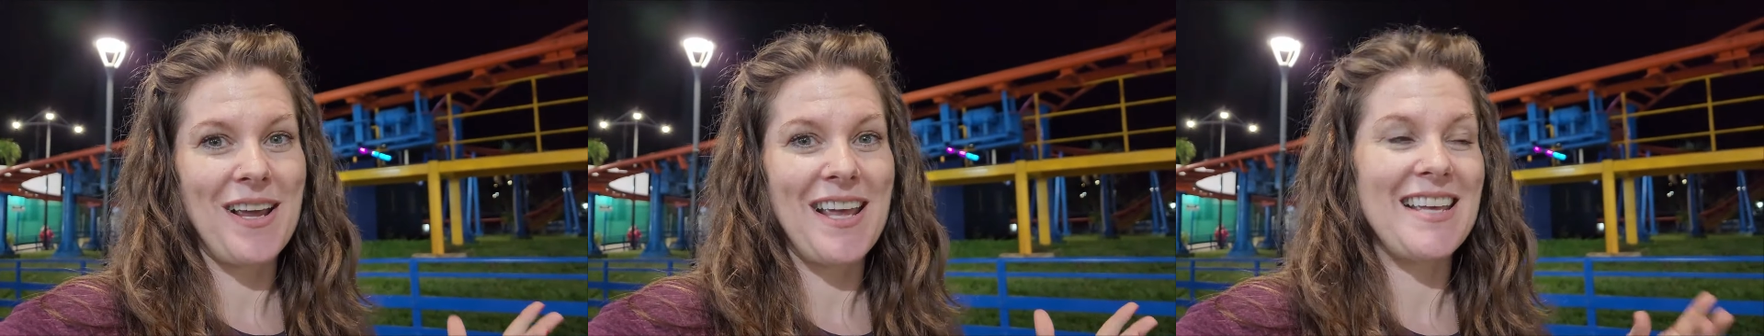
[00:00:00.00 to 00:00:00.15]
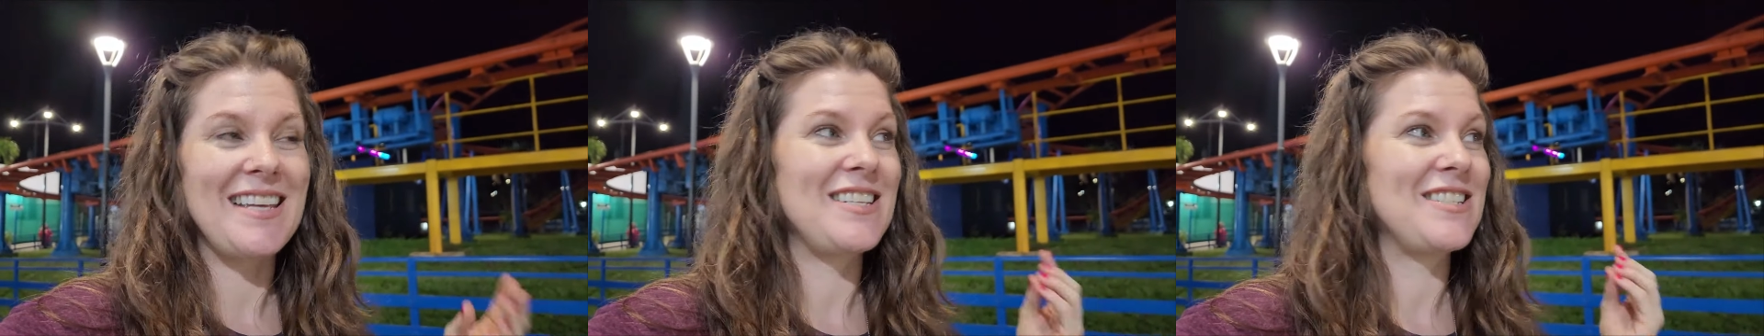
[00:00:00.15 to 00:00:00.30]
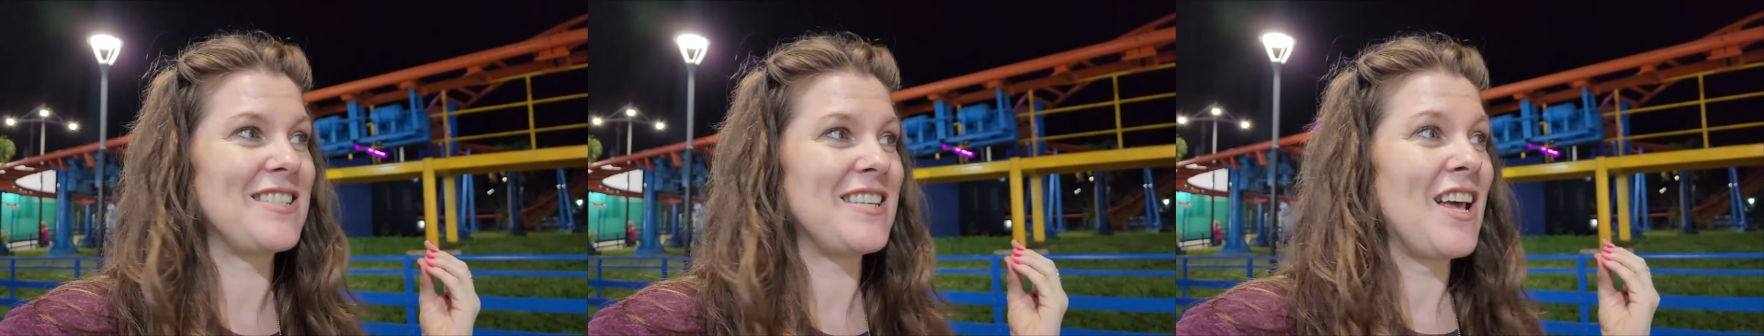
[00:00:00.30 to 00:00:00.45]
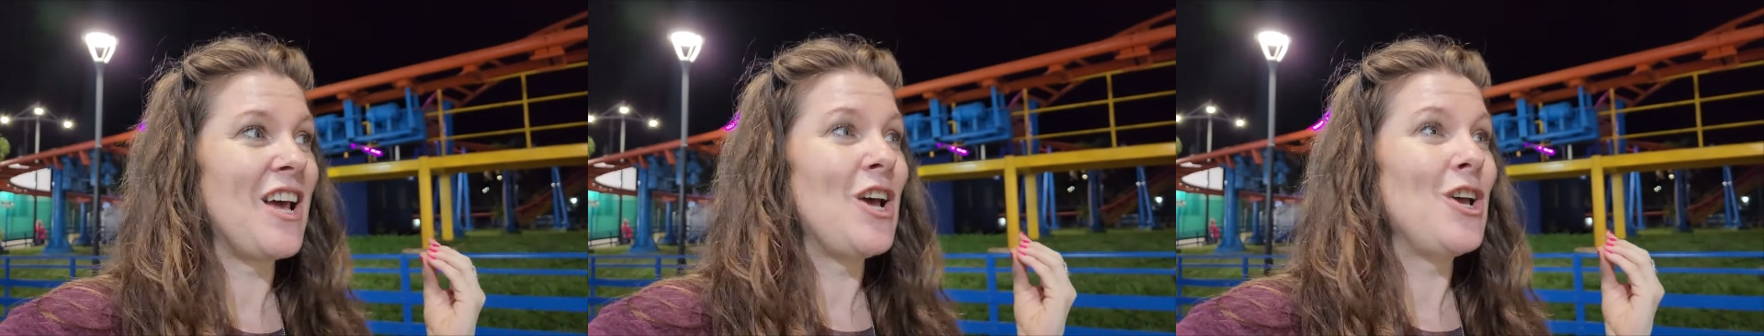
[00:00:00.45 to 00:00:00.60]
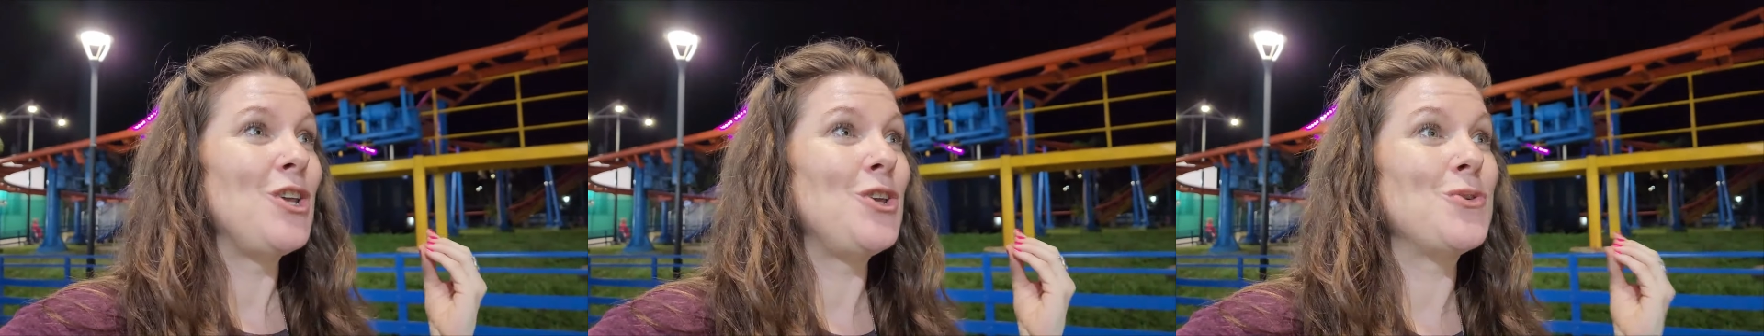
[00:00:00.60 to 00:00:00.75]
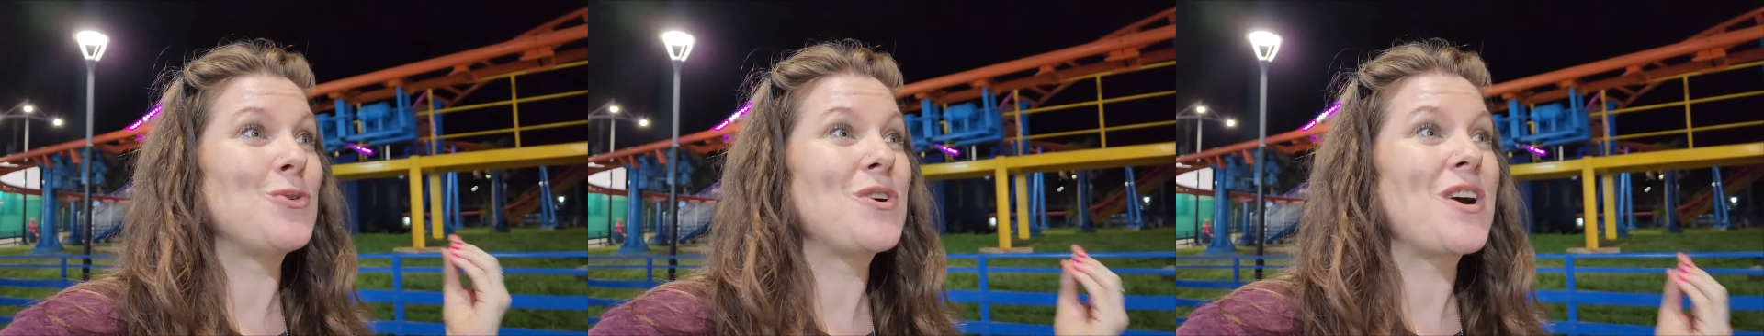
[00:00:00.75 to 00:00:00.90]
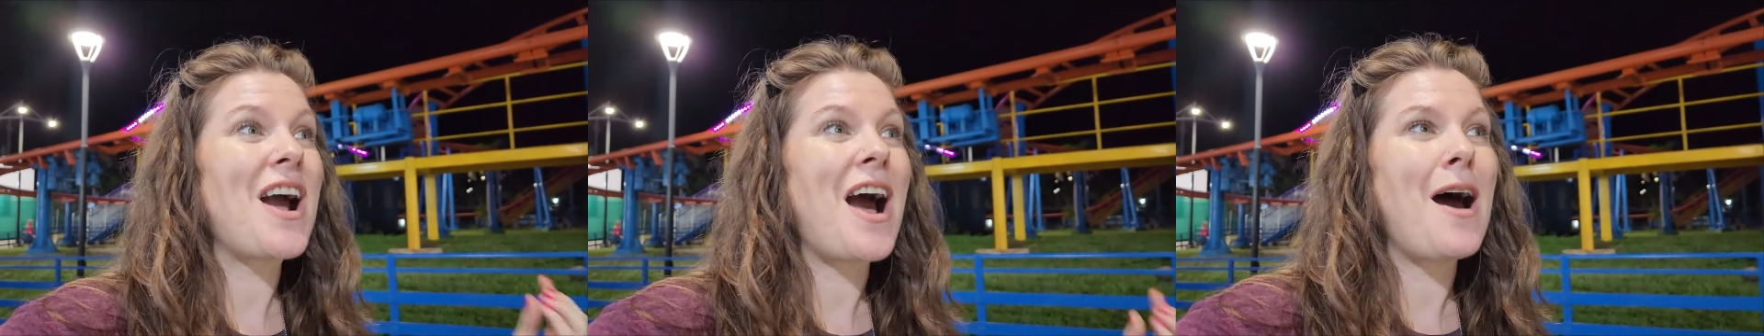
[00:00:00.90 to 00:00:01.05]
is you
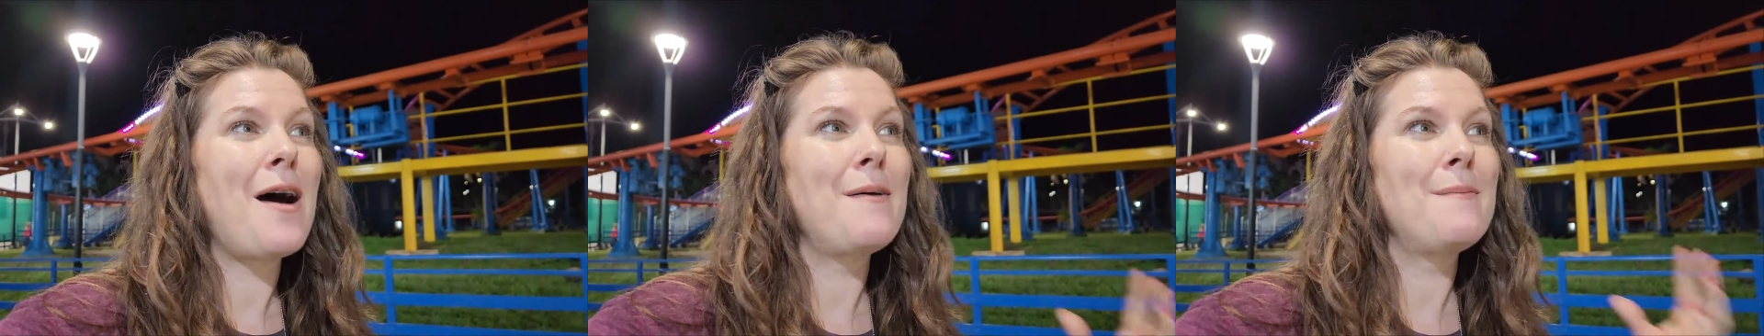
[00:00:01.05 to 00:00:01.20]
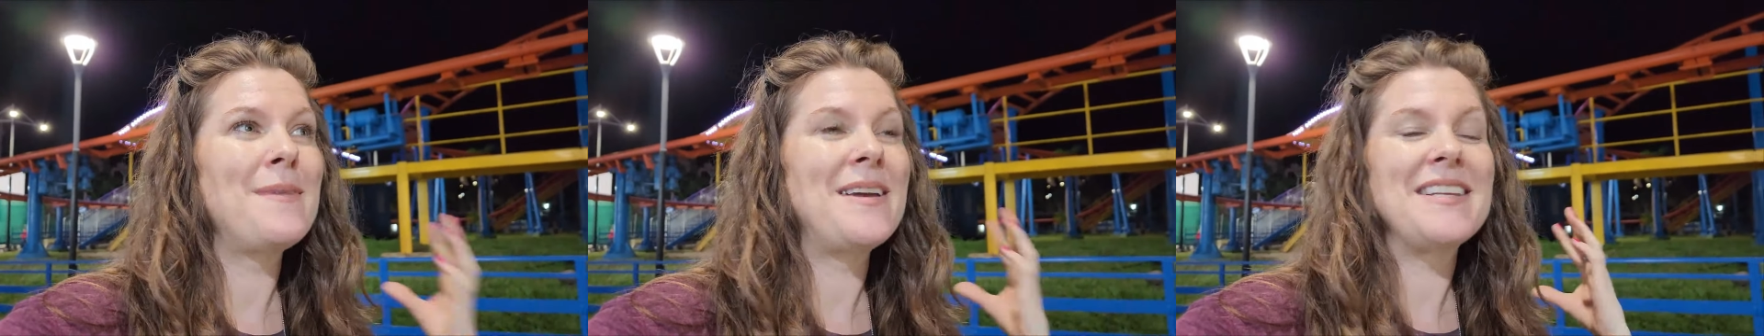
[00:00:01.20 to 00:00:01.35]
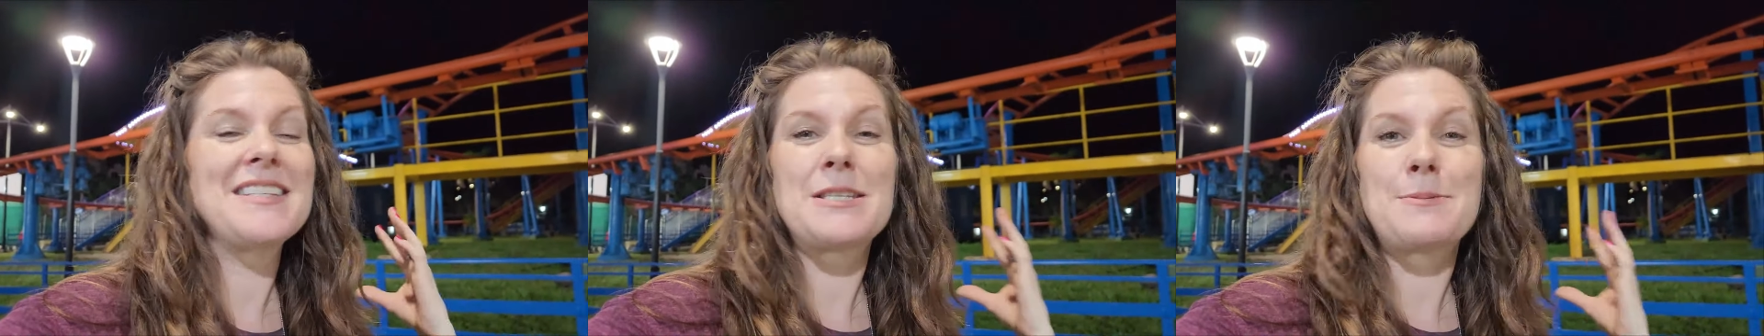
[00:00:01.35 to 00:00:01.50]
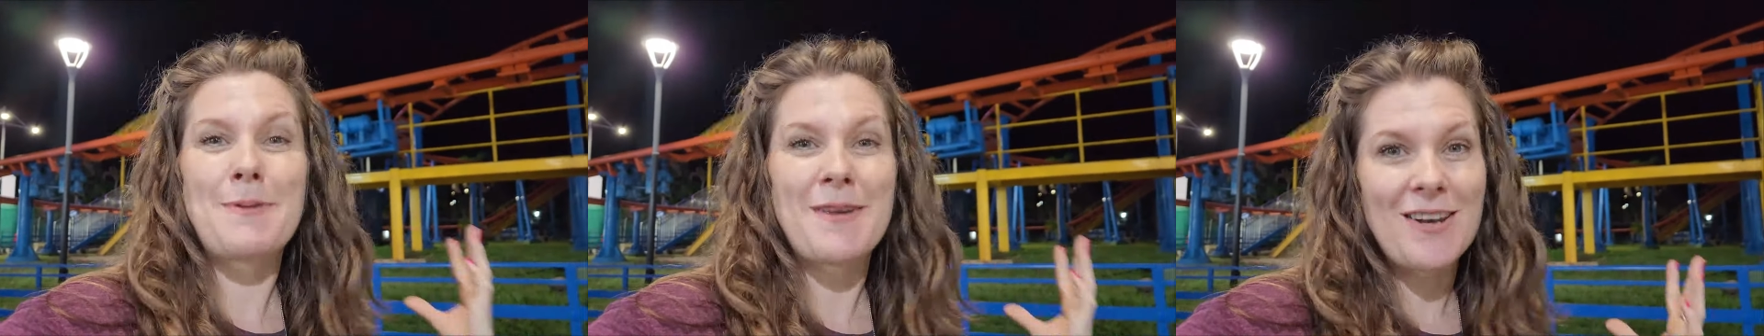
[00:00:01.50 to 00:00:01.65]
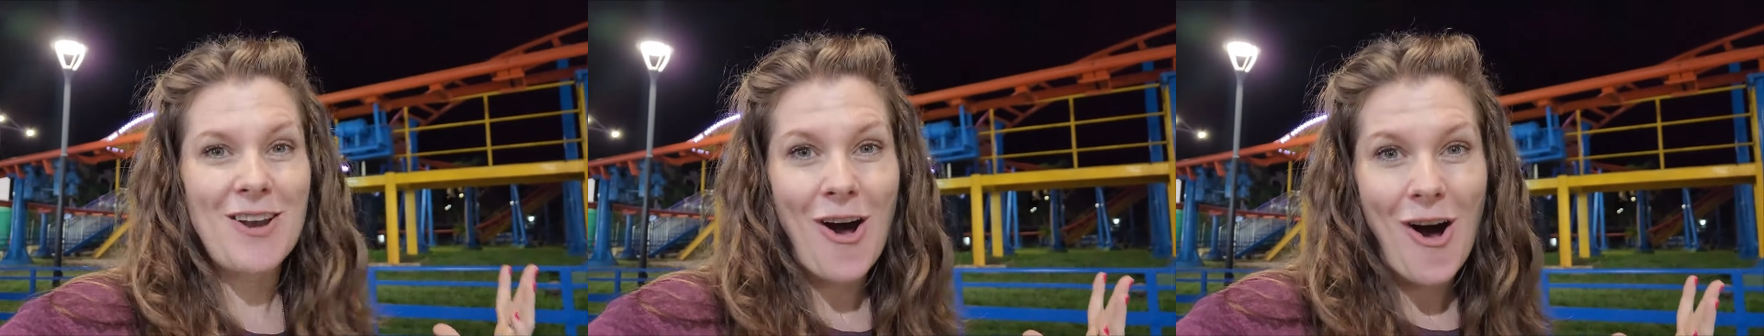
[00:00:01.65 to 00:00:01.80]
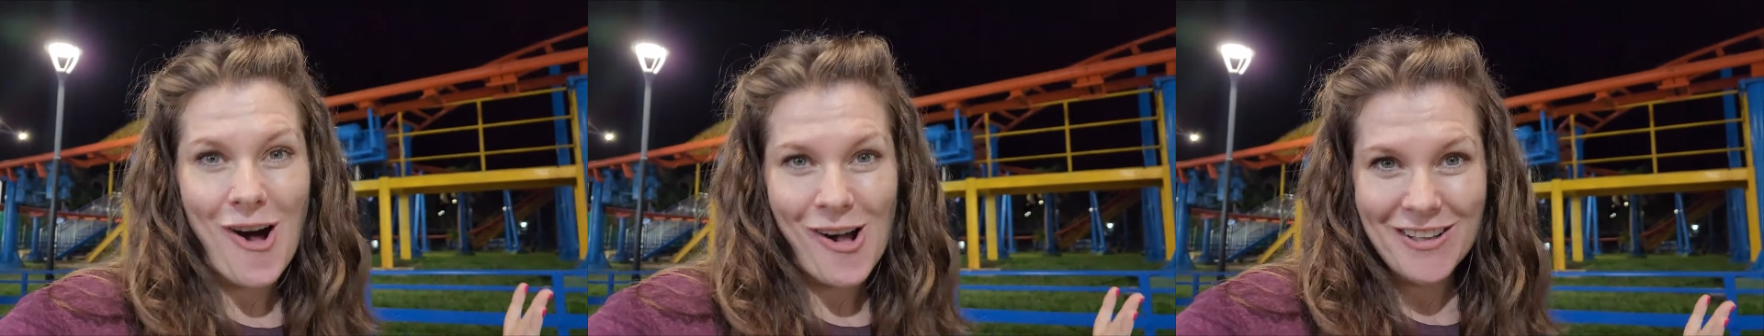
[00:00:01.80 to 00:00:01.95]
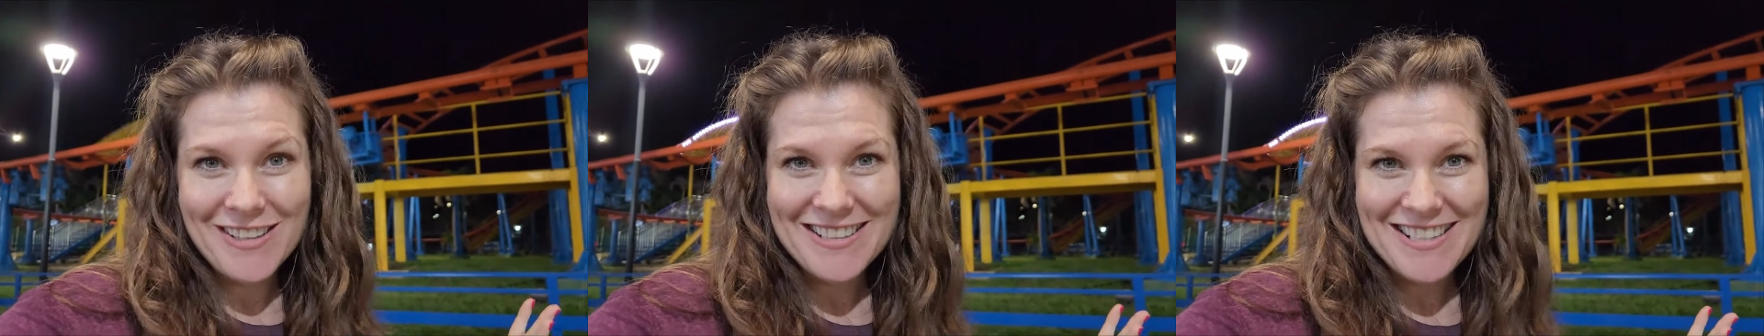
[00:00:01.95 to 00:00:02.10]
can come and spend
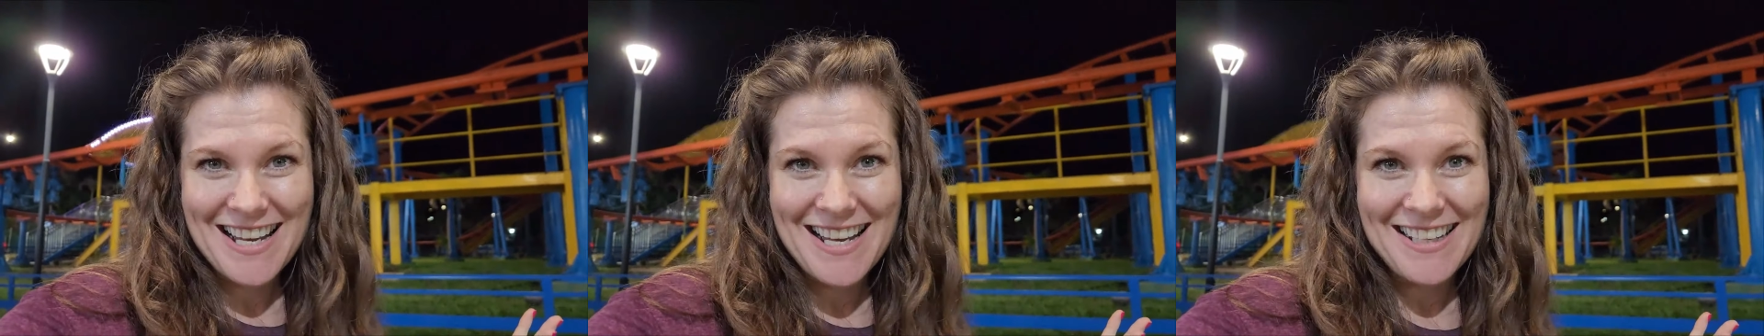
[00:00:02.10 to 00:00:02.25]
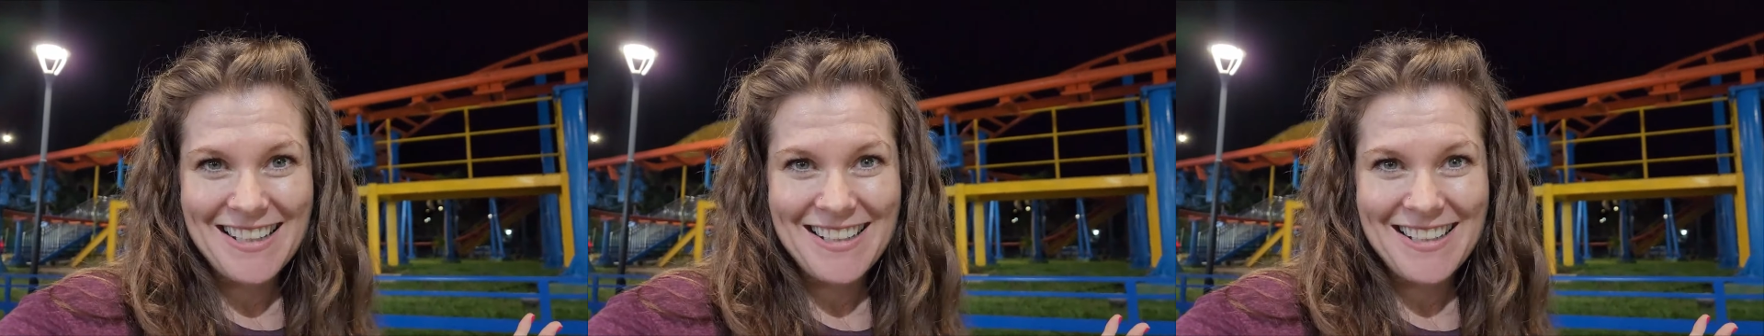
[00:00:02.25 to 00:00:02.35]
all day